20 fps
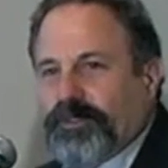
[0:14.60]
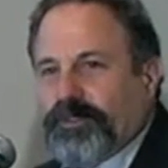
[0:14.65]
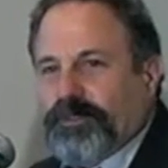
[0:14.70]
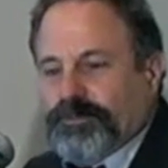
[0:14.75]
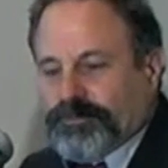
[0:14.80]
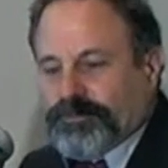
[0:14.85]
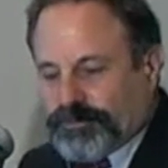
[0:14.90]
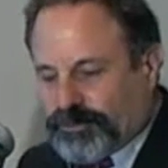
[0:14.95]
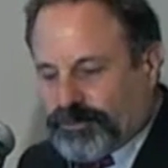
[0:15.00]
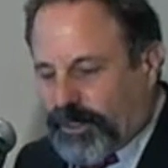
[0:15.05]

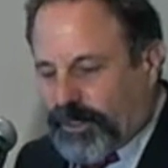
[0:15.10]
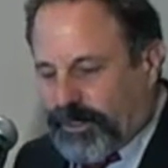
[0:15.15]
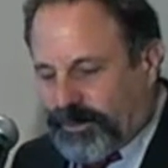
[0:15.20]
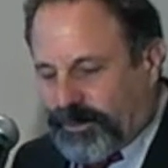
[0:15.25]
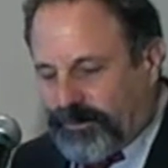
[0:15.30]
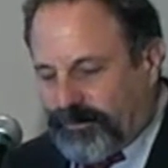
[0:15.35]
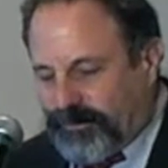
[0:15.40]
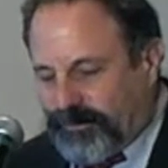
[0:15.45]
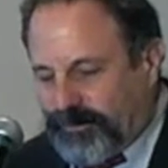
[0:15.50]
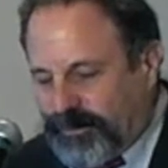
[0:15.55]

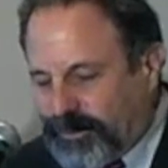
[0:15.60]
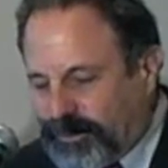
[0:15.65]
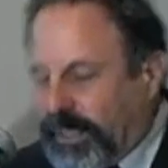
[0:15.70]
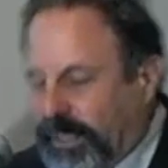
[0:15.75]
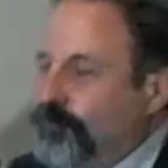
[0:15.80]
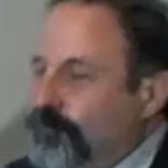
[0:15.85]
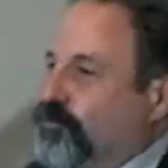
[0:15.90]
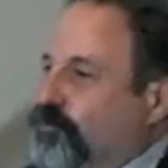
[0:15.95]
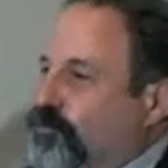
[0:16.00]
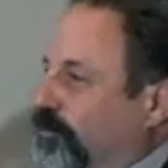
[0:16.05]
Shyla
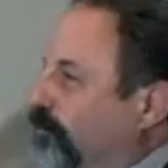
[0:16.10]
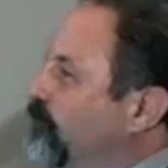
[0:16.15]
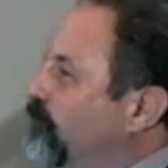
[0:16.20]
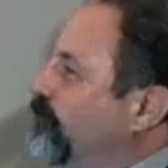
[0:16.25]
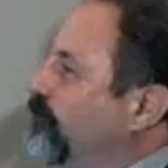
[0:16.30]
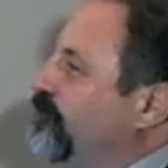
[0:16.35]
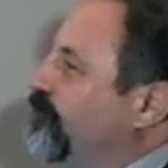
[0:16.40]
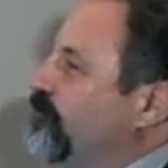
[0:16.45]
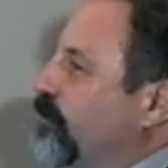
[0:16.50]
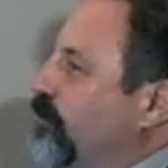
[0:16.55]

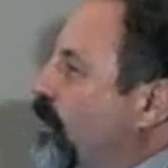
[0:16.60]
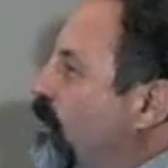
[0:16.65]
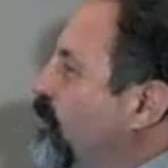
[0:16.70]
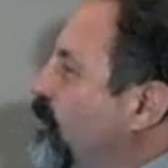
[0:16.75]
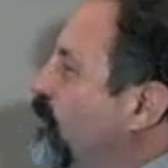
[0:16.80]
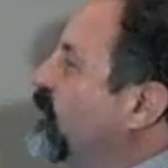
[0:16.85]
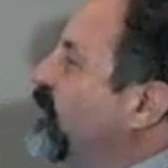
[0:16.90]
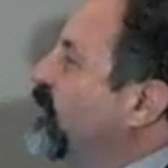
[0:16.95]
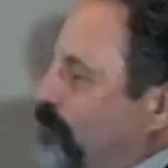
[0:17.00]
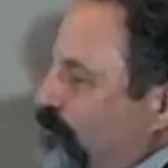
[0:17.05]

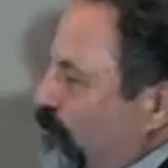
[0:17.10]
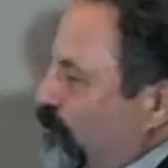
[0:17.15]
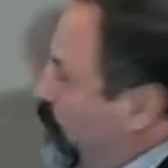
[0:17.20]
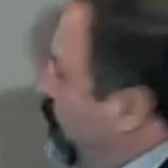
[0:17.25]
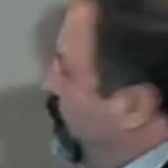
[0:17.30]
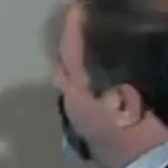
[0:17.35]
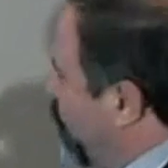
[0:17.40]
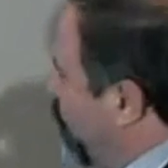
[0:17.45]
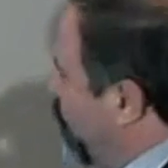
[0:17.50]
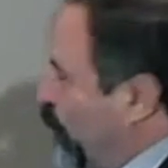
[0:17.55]
Liebscher,
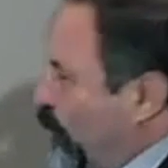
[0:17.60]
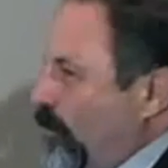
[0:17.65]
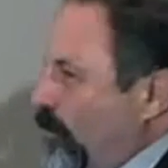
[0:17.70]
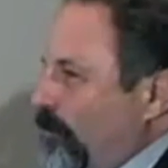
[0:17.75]
thank you,